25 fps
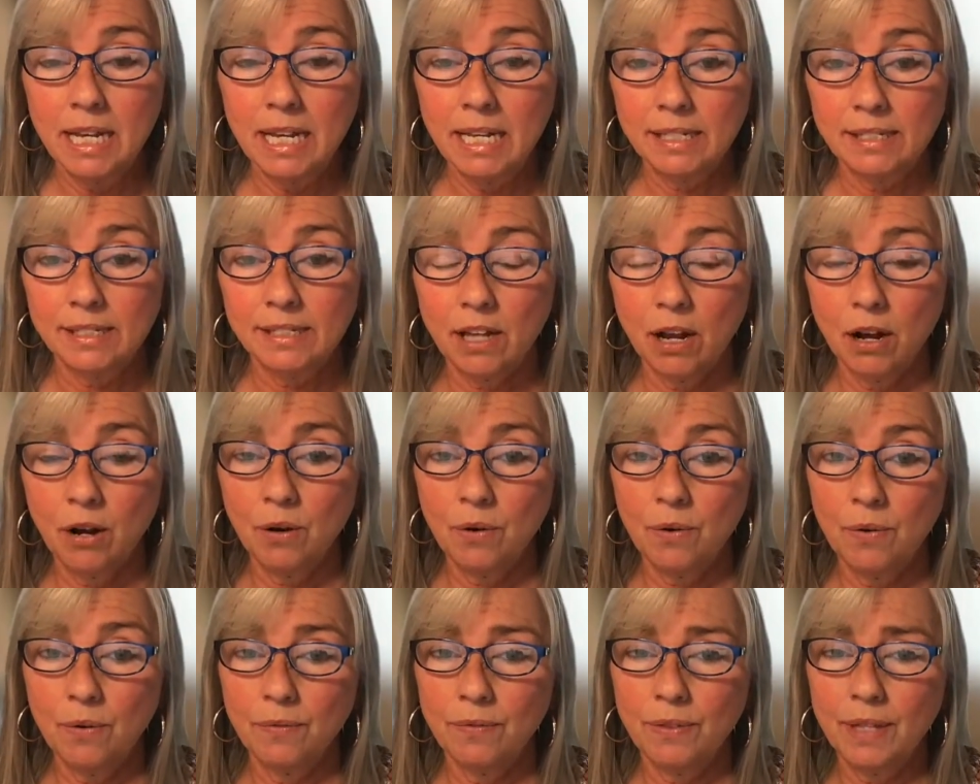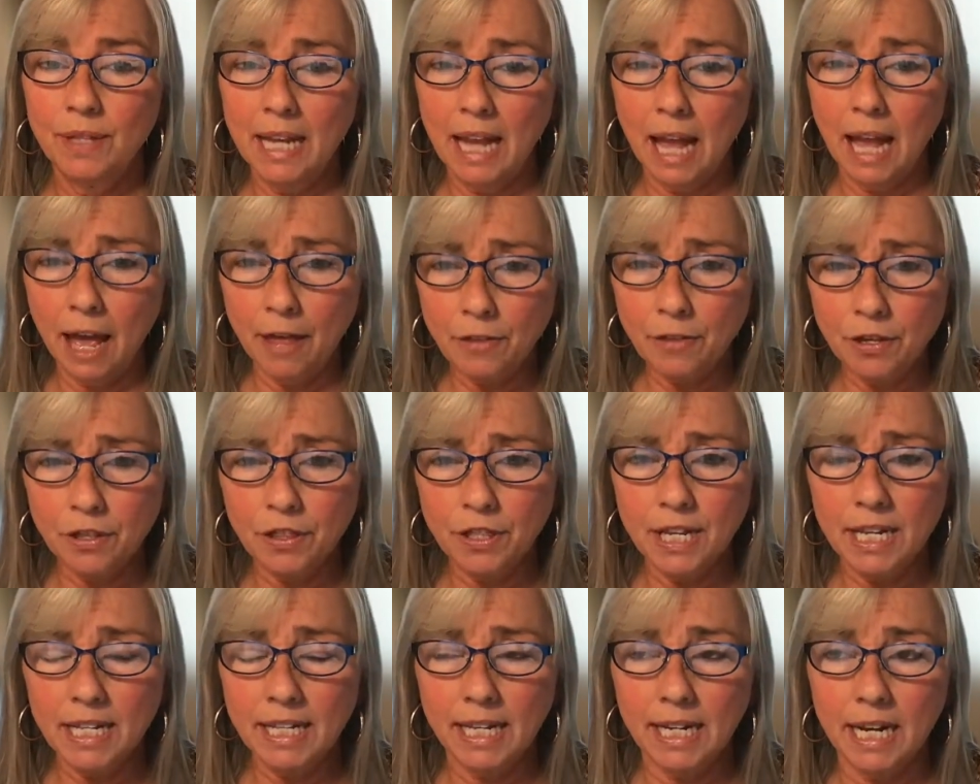So, the other
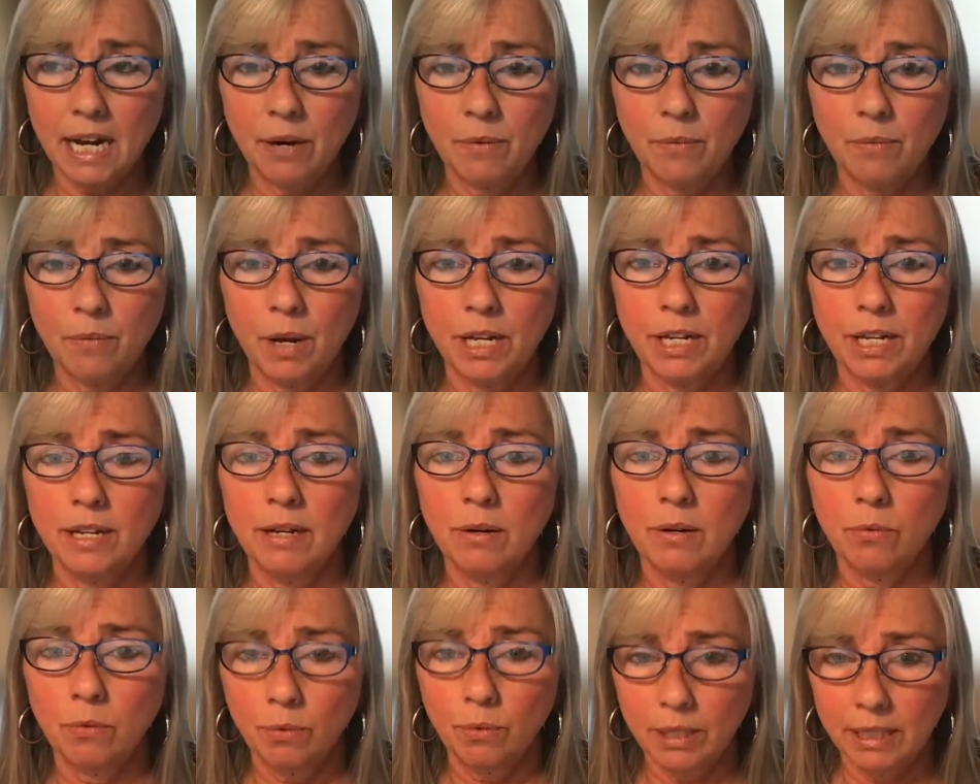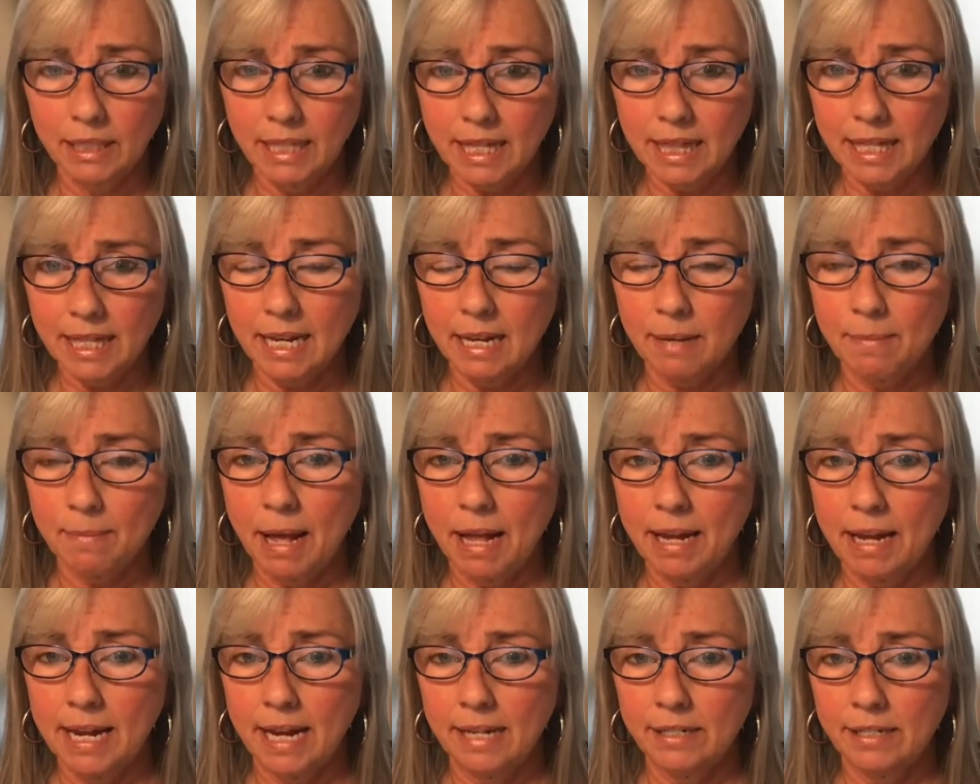thing that I want you to really think
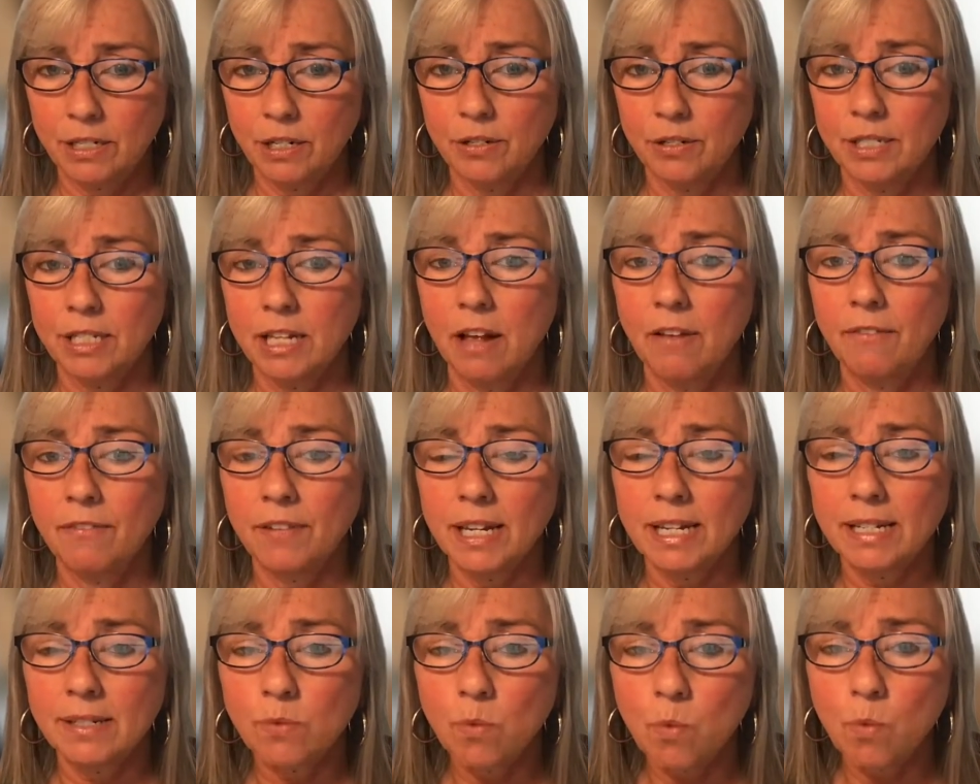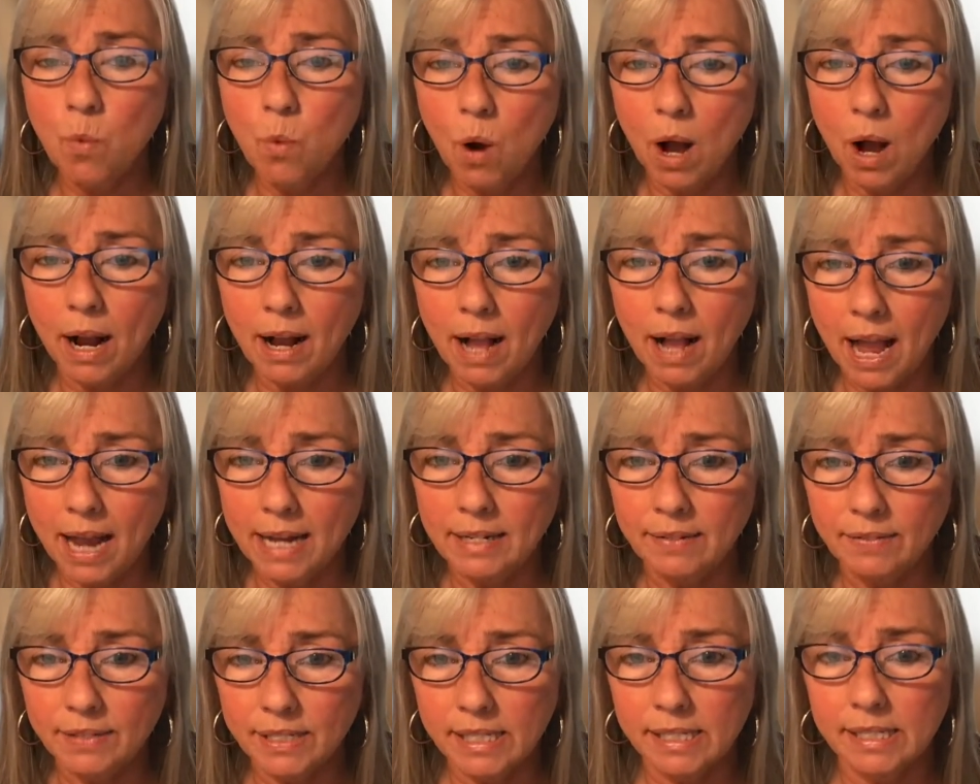about and ask yourself is what
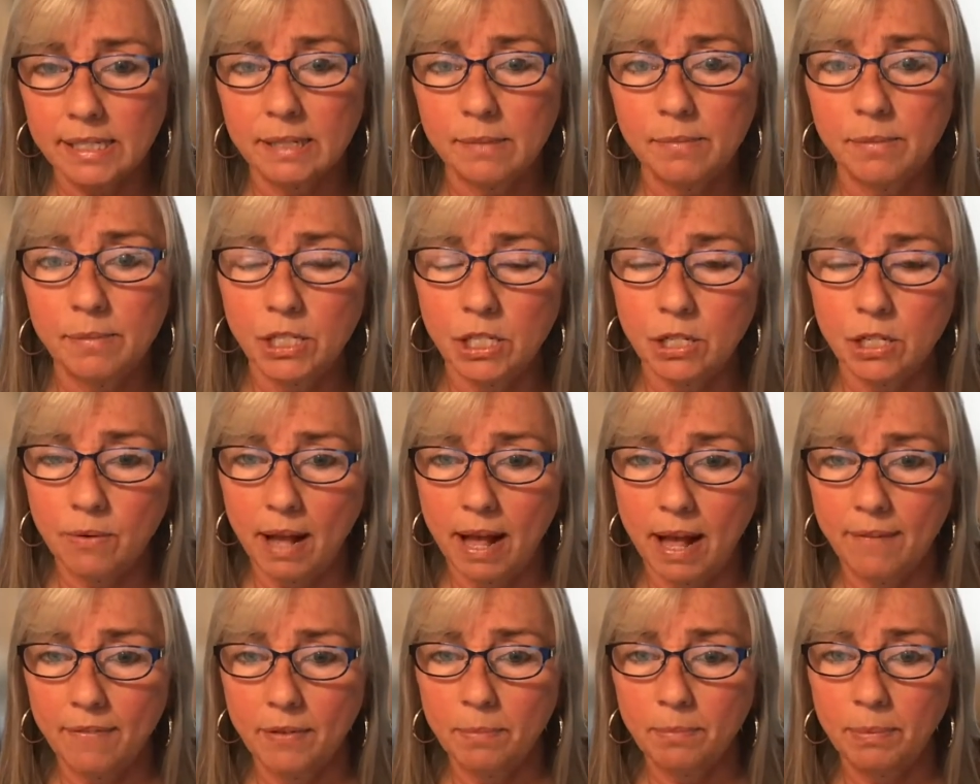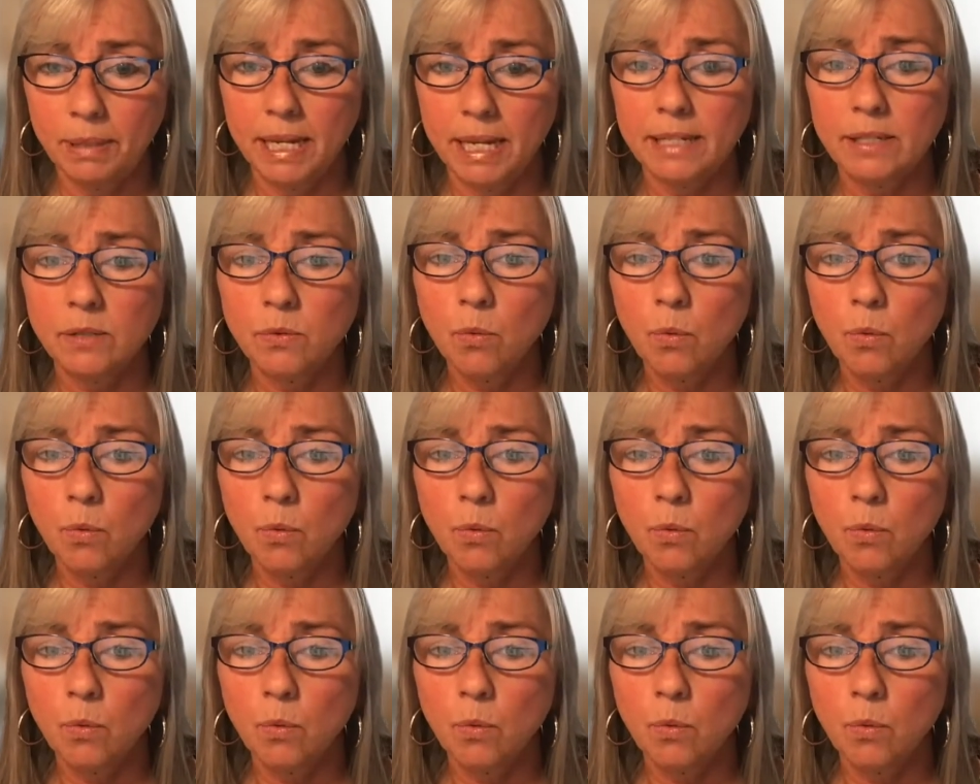kind of systems do you have in place?